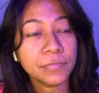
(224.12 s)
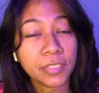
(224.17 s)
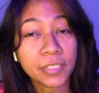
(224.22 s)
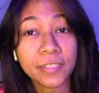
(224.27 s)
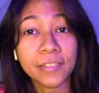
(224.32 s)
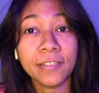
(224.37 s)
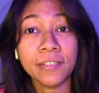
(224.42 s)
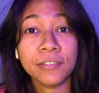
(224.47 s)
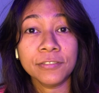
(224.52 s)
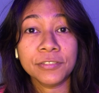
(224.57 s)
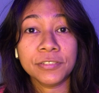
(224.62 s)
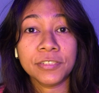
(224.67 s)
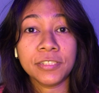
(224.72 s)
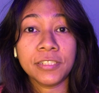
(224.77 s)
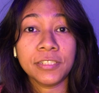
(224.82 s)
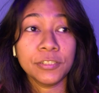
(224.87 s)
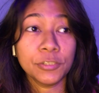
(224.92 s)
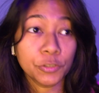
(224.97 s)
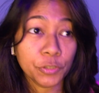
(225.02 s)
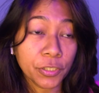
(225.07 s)
eat healthy,
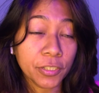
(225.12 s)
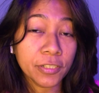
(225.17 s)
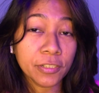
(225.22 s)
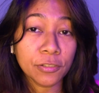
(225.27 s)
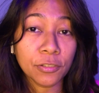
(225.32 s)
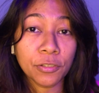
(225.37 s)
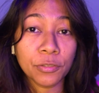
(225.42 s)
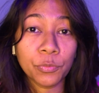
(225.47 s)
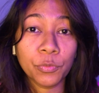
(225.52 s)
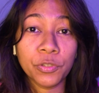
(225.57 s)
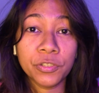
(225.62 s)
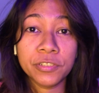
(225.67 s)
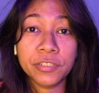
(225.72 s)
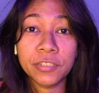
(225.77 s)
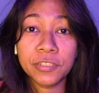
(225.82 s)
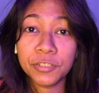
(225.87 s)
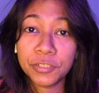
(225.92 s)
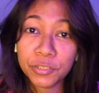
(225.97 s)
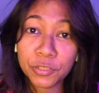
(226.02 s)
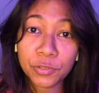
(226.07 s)
drink a lot of
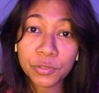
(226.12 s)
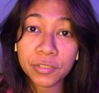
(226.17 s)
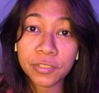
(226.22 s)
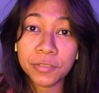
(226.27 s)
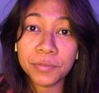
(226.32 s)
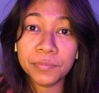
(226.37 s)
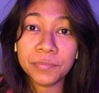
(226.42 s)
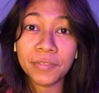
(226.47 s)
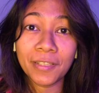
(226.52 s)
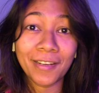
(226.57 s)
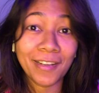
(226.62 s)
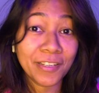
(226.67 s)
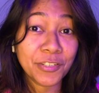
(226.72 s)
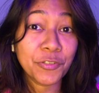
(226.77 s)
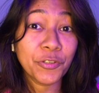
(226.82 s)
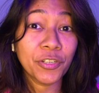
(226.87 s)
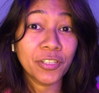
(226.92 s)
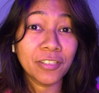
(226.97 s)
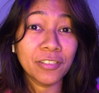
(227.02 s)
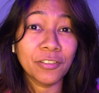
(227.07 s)
water, show them that I
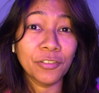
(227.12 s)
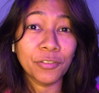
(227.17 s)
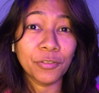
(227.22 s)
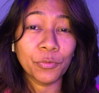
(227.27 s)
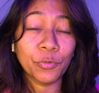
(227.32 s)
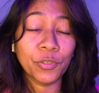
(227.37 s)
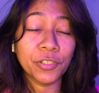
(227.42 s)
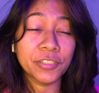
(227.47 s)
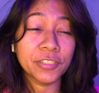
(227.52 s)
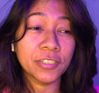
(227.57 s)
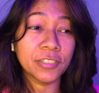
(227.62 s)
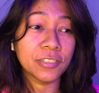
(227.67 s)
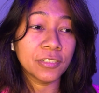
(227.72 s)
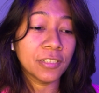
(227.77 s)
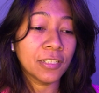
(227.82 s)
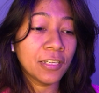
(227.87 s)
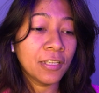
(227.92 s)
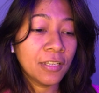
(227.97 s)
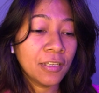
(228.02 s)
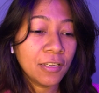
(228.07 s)
drink a lot of water,
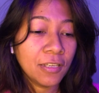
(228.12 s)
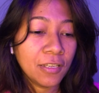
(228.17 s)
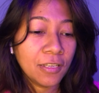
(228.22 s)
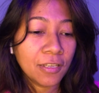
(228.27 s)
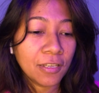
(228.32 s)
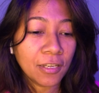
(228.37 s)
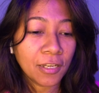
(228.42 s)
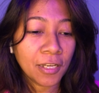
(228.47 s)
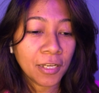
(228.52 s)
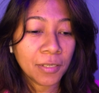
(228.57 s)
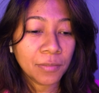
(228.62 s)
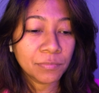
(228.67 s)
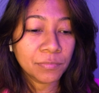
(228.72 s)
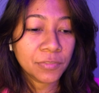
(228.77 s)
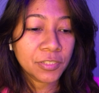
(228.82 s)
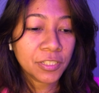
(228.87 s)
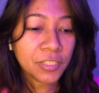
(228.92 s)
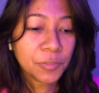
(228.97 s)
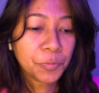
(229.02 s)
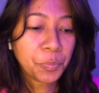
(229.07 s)

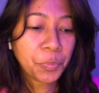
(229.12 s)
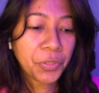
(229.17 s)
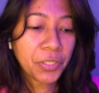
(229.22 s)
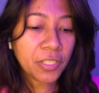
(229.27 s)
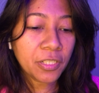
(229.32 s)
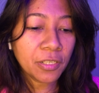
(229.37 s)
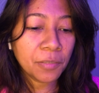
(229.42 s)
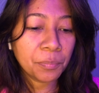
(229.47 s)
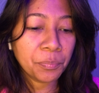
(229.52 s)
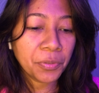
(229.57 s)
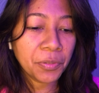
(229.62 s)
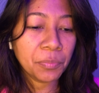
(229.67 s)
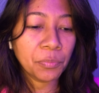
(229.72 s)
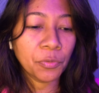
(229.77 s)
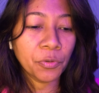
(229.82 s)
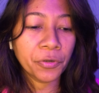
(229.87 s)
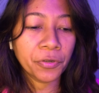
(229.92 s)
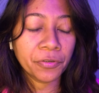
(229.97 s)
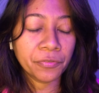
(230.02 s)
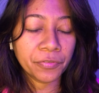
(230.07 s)
just be a bit
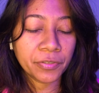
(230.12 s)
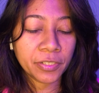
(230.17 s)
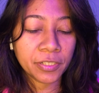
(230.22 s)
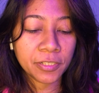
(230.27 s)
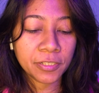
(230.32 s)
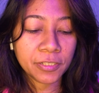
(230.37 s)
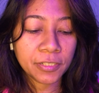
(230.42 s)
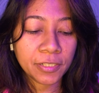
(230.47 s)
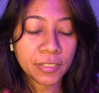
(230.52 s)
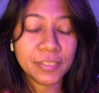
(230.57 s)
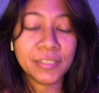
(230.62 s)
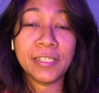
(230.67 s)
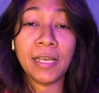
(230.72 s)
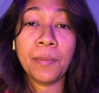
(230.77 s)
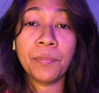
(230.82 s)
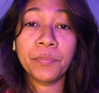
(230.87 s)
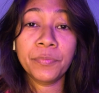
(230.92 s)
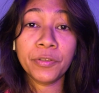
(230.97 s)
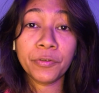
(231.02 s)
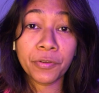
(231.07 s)
more of a
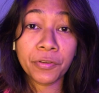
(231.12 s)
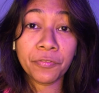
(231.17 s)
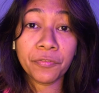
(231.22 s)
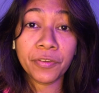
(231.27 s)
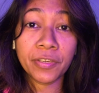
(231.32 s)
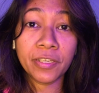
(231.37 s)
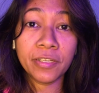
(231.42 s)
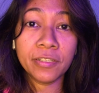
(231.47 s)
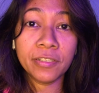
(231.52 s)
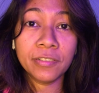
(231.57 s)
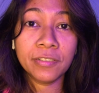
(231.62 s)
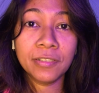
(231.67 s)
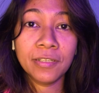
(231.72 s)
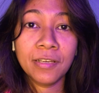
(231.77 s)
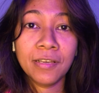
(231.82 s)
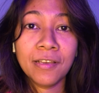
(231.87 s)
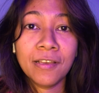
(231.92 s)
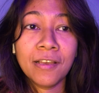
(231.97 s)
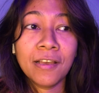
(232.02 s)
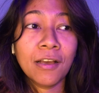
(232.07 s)
exemplary figure.
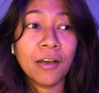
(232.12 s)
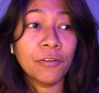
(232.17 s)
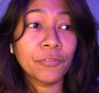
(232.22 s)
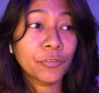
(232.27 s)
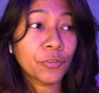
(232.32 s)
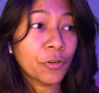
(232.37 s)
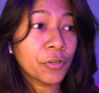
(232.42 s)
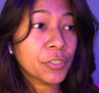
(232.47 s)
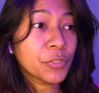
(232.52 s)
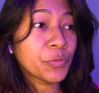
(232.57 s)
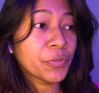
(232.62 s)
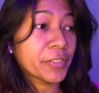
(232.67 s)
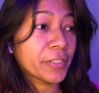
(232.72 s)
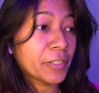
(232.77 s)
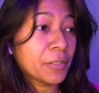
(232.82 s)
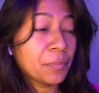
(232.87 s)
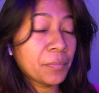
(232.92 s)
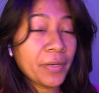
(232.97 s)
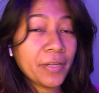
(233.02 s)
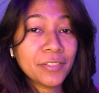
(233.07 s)
Of course, when I
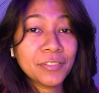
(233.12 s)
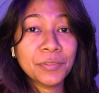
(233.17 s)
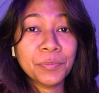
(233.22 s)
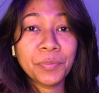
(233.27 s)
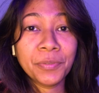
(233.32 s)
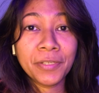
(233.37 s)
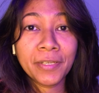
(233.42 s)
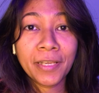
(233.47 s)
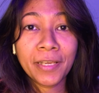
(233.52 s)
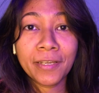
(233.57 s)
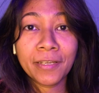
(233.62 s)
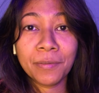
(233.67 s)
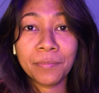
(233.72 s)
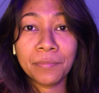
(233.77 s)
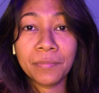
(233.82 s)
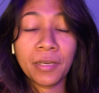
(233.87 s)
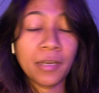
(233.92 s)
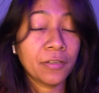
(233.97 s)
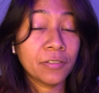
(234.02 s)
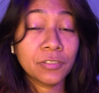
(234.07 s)
come back to Penang,
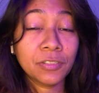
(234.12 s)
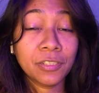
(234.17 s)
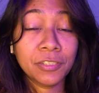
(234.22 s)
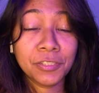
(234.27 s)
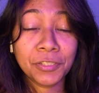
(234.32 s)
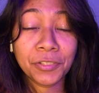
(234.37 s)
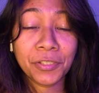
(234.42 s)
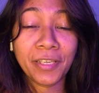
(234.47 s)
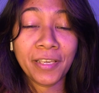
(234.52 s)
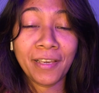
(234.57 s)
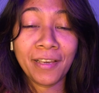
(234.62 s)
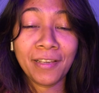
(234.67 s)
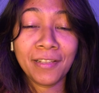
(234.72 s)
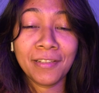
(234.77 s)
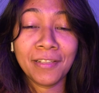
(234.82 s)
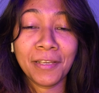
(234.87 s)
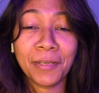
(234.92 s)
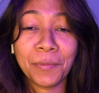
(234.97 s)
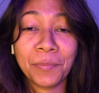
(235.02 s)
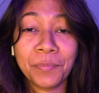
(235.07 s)
to KL,
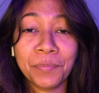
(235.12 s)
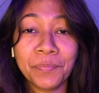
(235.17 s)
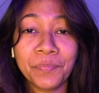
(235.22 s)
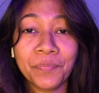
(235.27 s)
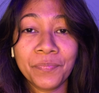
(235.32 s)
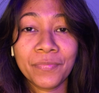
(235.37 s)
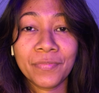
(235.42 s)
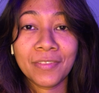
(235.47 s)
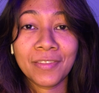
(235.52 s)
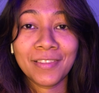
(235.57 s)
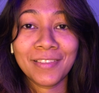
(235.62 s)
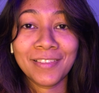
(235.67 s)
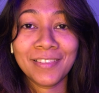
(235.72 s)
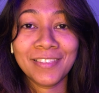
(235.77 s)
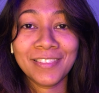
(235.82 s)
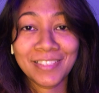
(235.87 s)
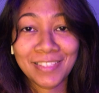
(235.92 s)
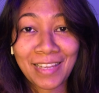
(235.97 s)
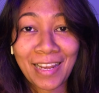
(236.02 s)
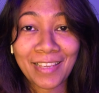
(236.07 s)
I'm
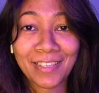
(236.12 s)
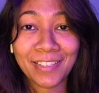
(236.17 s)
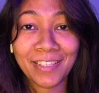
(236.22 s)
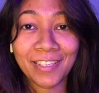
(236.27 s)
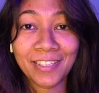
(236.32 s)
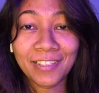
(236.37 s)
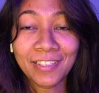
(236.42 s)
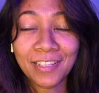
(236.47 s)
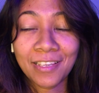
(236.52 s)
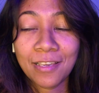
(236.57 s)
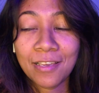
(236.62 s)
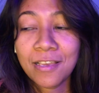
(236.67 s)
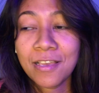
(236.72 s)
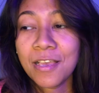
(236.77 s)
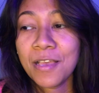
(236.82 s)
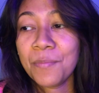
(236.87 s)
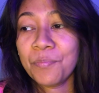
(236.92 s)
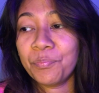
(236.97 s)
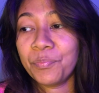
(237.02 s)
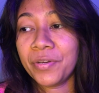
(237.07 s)
slacking,
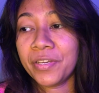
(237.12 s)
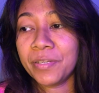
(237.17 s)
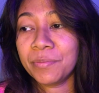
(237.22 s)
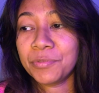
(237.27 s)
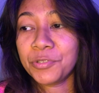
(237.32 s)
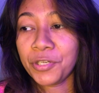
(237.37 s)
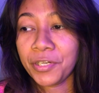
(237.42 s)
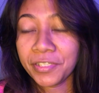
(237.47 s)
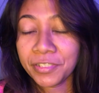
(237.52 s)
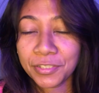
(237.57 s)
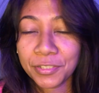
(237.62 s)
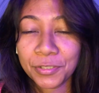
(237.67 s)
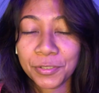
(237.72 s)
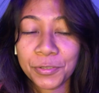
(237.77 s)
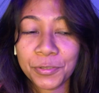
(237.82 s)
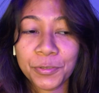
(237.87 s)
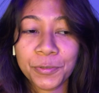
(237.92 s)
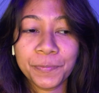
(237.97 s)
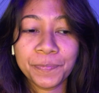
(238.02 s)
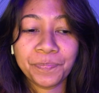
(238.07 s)
but I'm trying
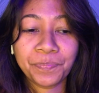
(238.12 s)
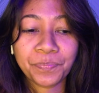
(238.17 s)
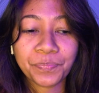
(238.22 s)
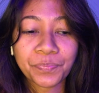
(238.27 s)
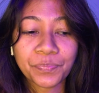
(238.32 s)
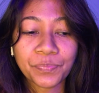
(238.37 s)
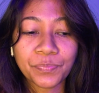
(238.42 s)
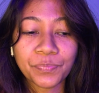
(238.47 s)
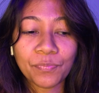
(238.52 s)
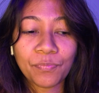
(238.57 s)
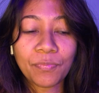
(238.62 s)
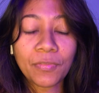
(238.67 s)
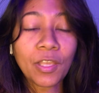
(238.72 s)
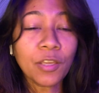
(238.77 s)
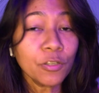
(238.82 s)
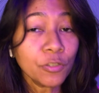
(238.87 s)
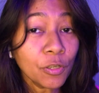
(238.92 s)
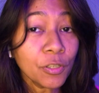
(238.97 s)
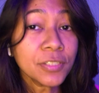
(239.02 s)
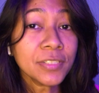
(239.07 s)
to
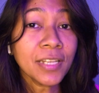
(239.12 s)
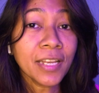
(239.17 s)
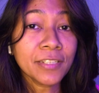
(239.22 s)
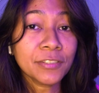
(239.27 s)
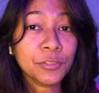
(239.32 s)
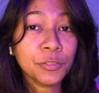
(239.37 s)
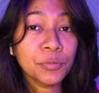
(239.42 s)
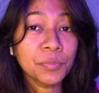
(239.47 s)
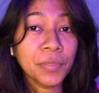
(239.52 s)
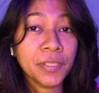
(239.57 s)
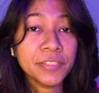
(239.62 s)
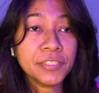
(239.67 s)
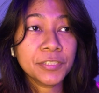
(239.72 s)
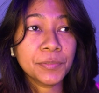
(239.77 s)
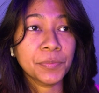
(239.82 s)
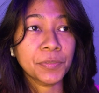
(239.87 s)
not slack too much,